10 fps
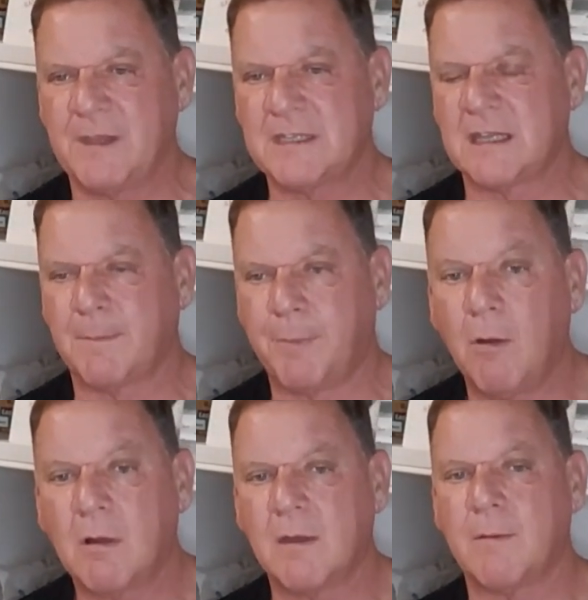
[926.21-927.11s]
is that the
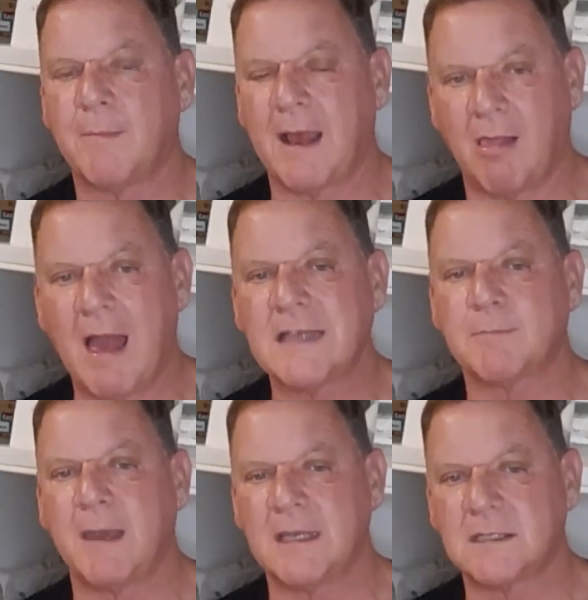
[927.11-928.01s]
bulk of my
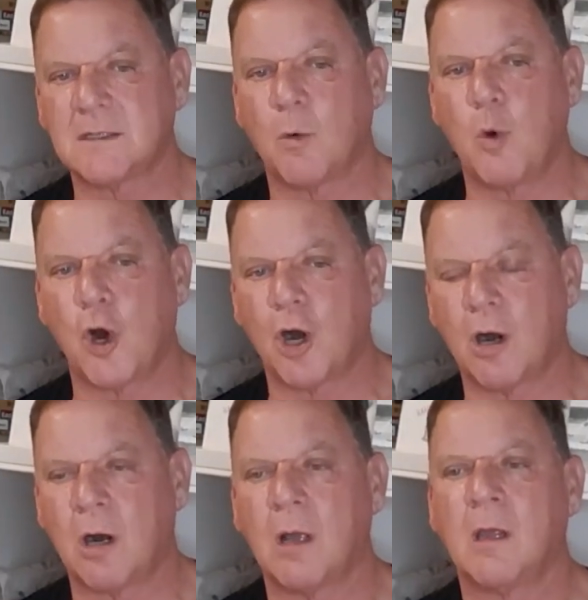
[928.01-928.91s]
classmates were,